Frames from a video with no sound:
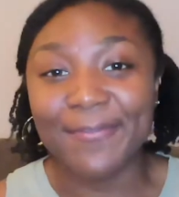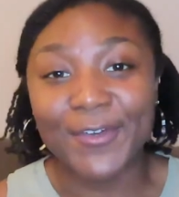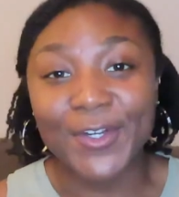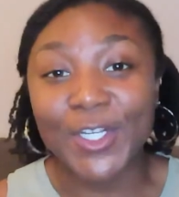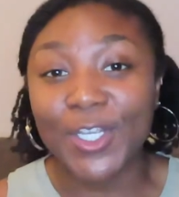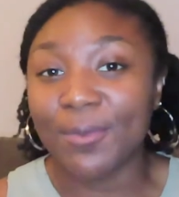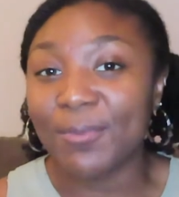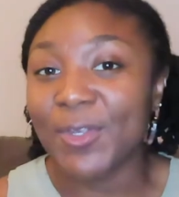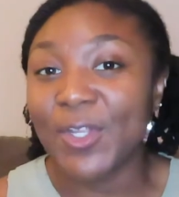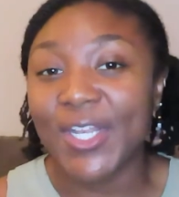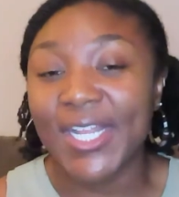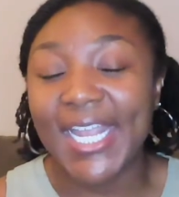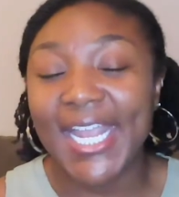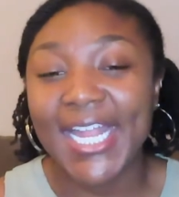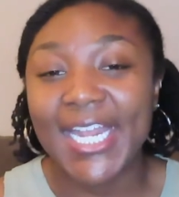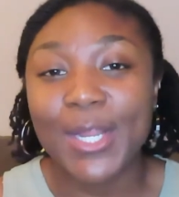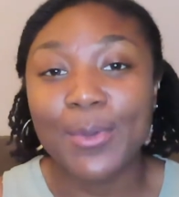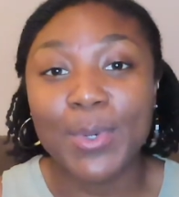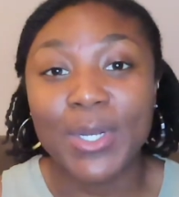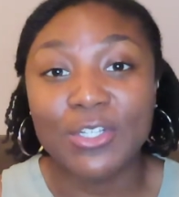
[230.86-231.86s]
for
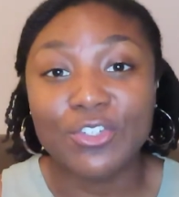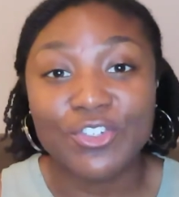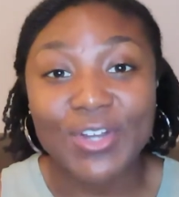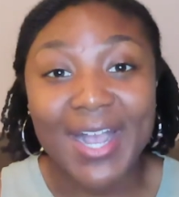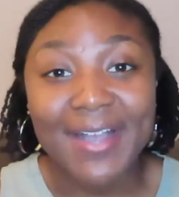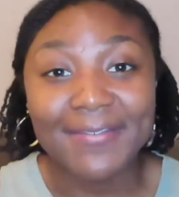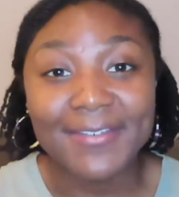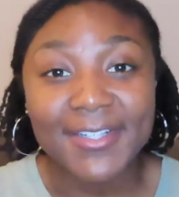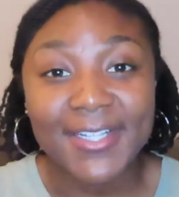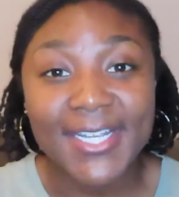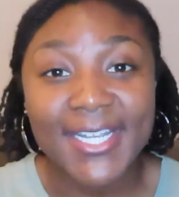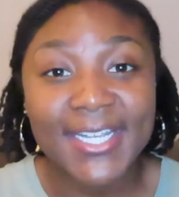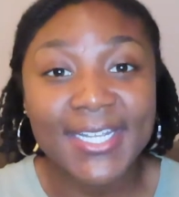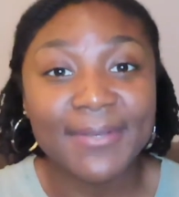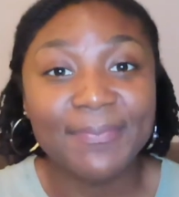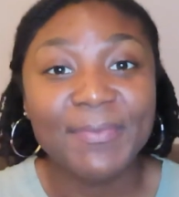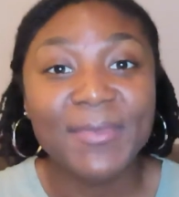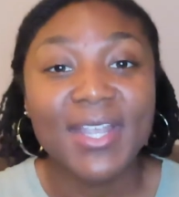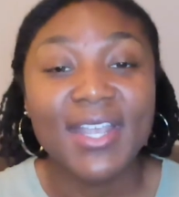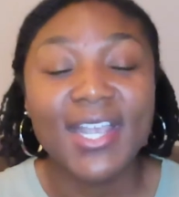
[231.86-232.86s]
communicating while
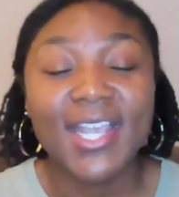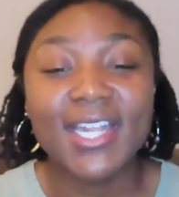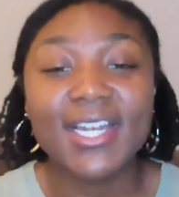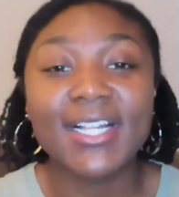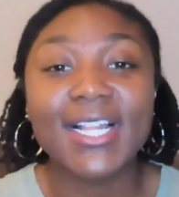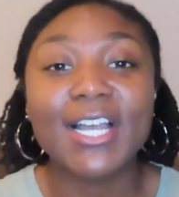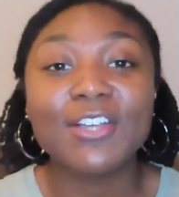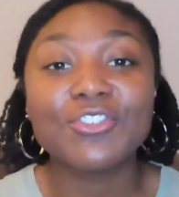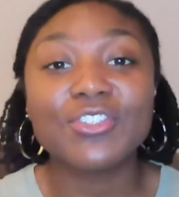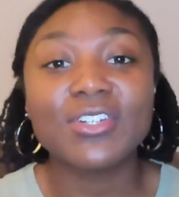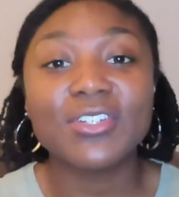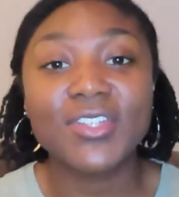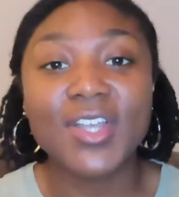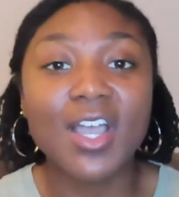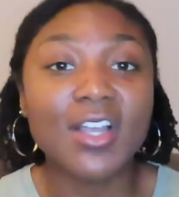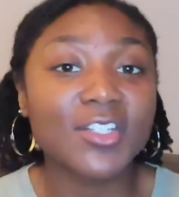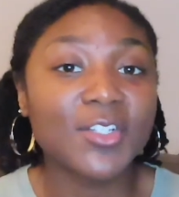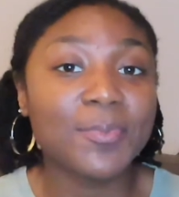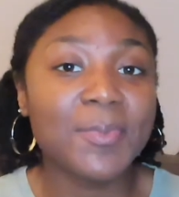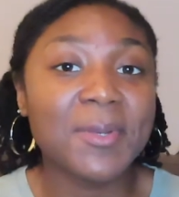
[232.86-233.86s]
traveling. It allows you to
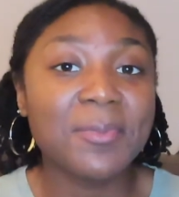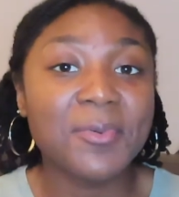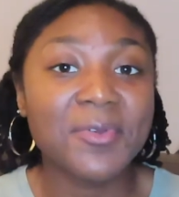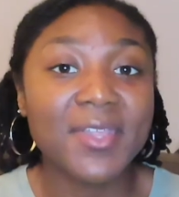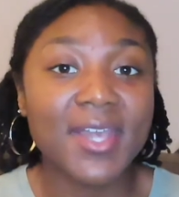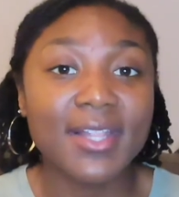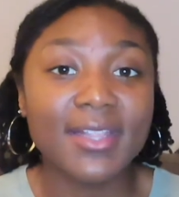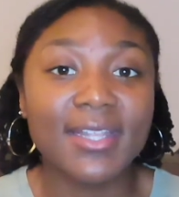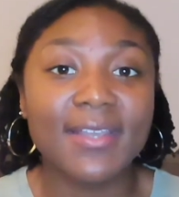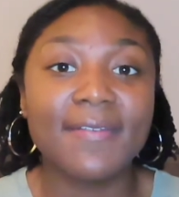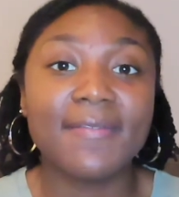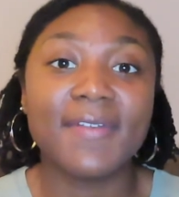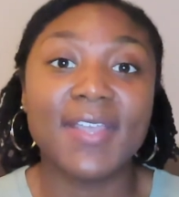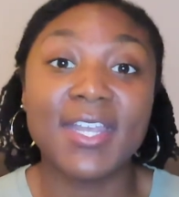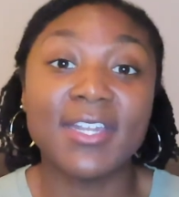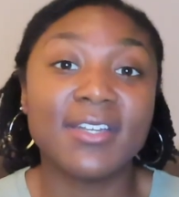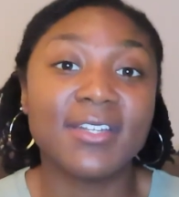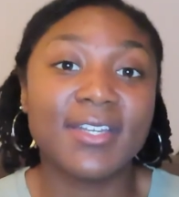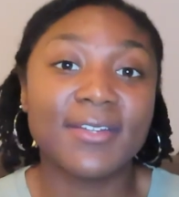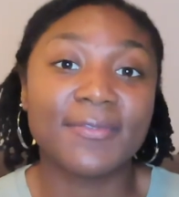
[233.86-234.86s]
talk to people that live
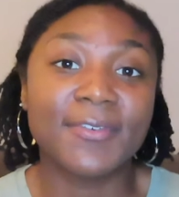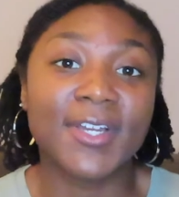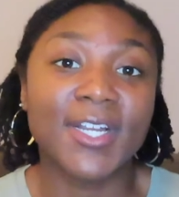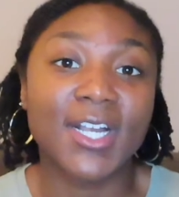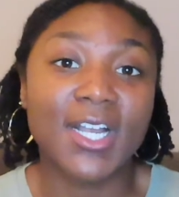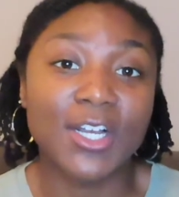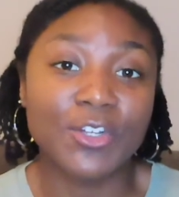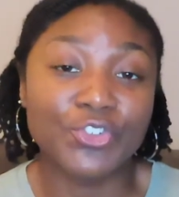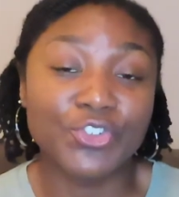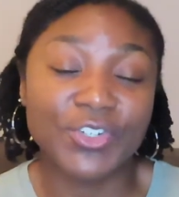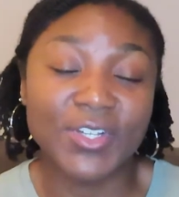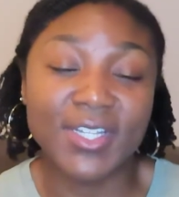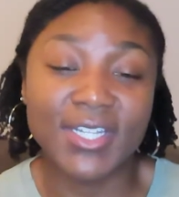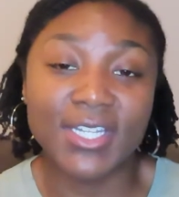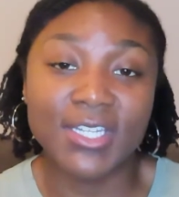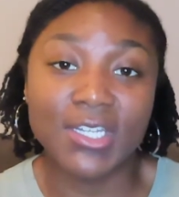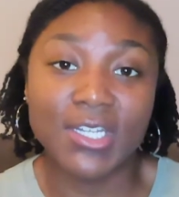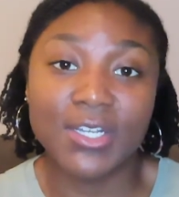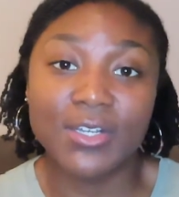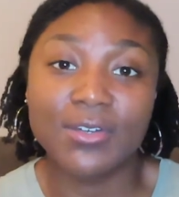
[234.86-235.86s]
in a different country
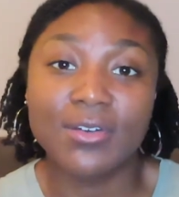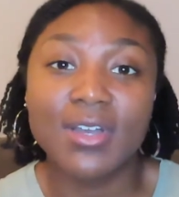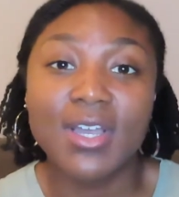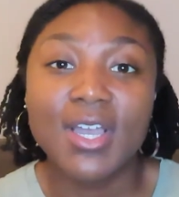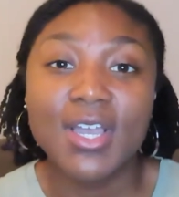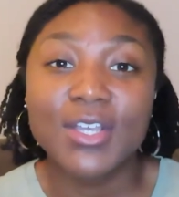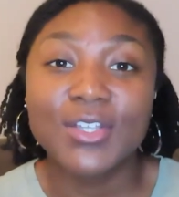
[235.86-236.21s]
than you.